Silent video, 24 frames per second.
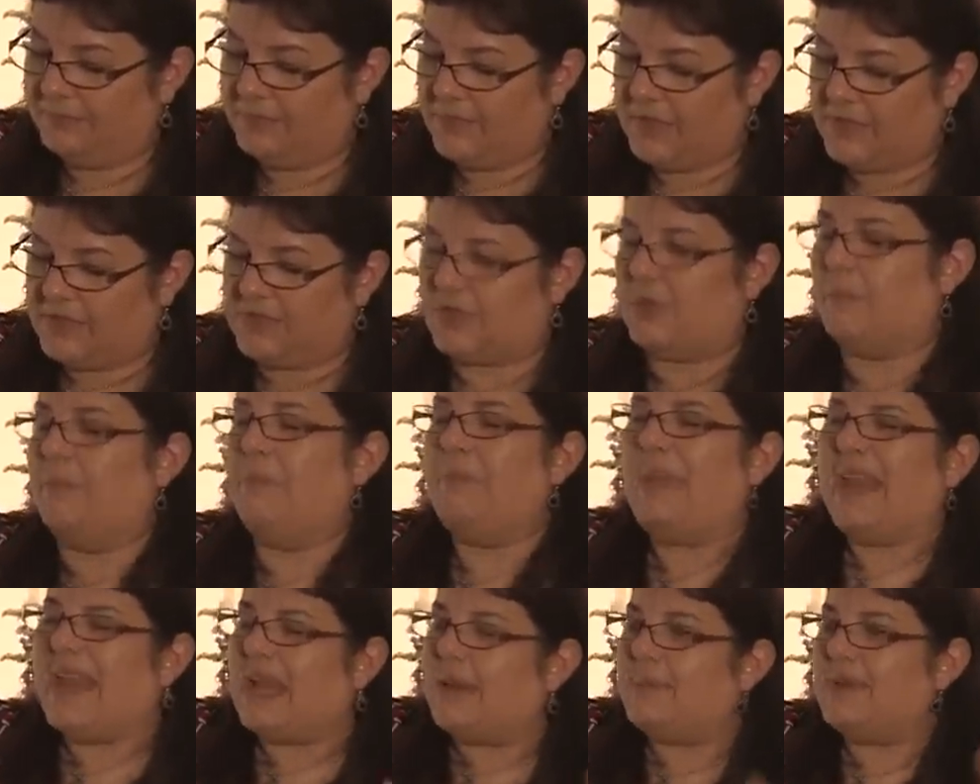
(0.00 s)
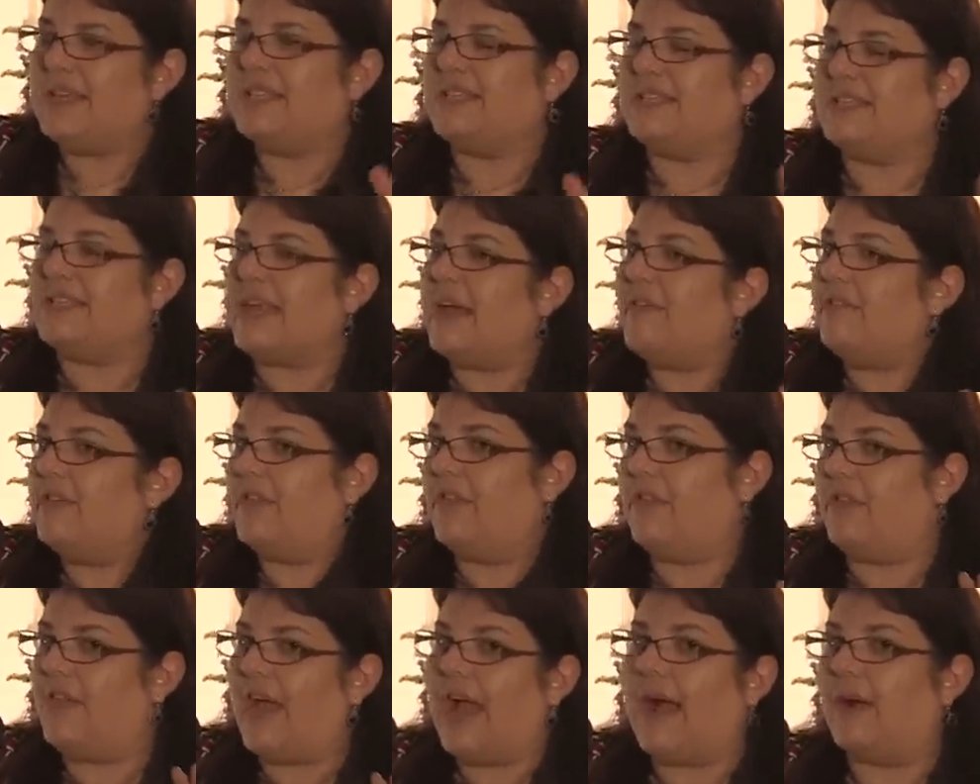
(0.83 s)
So maybe
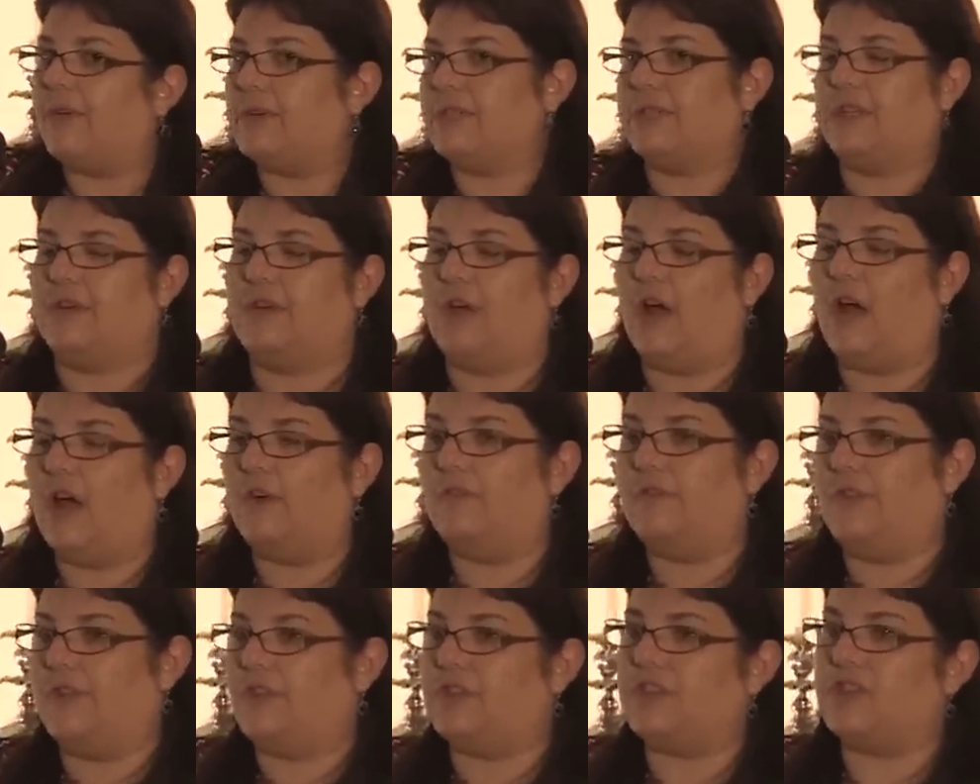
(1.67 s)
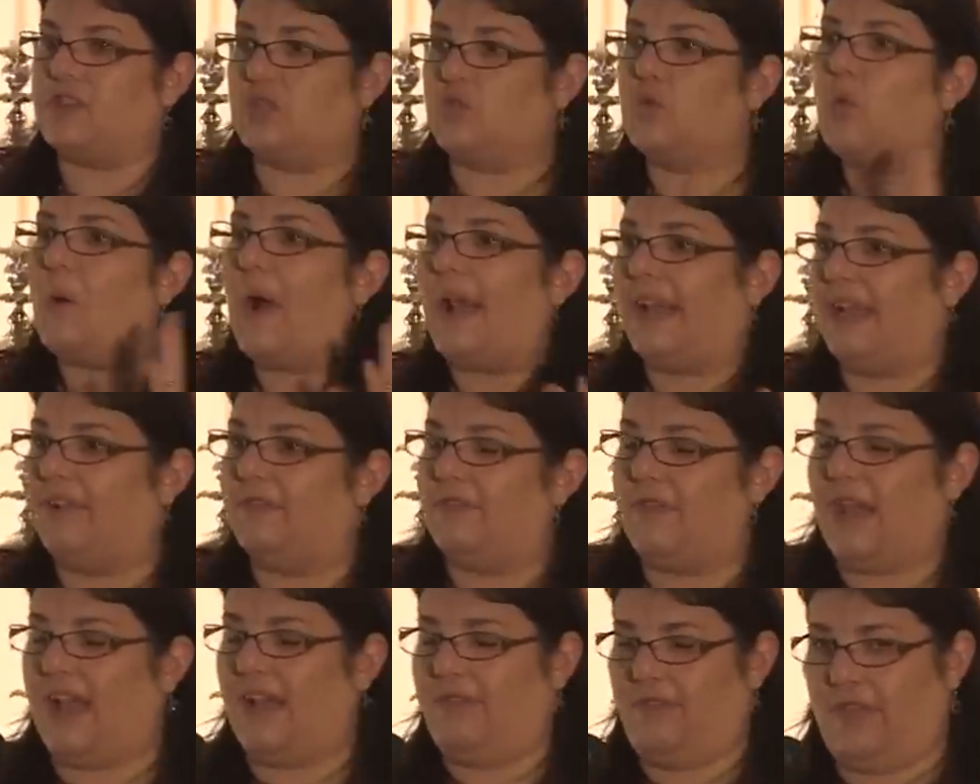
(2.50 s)
7,000 of this
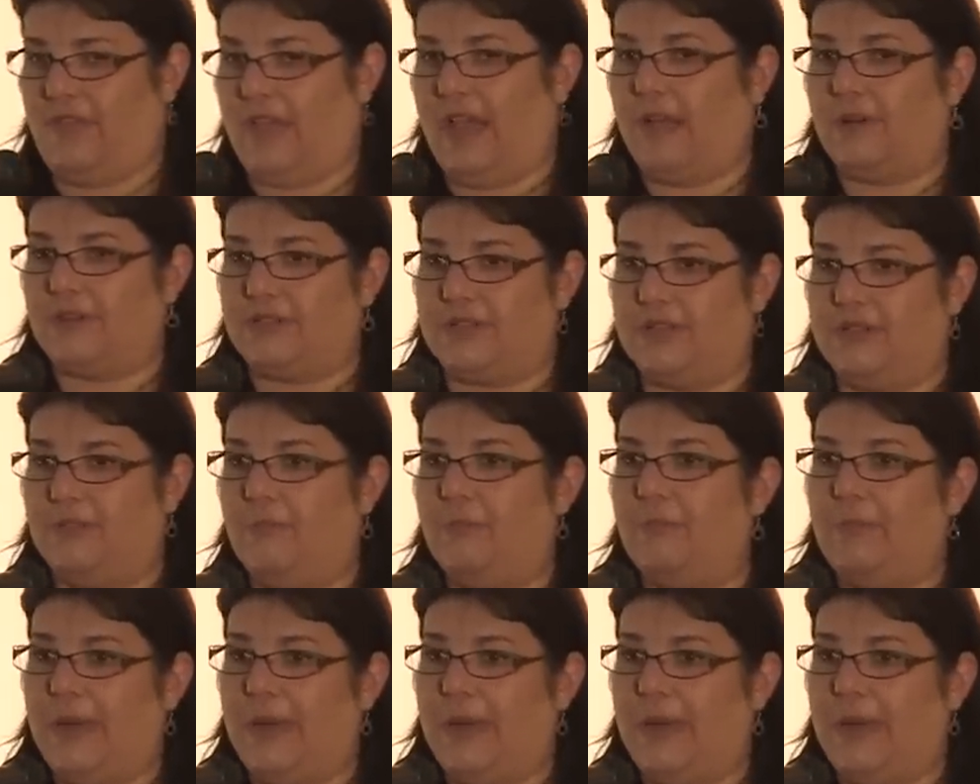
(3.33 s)
25,000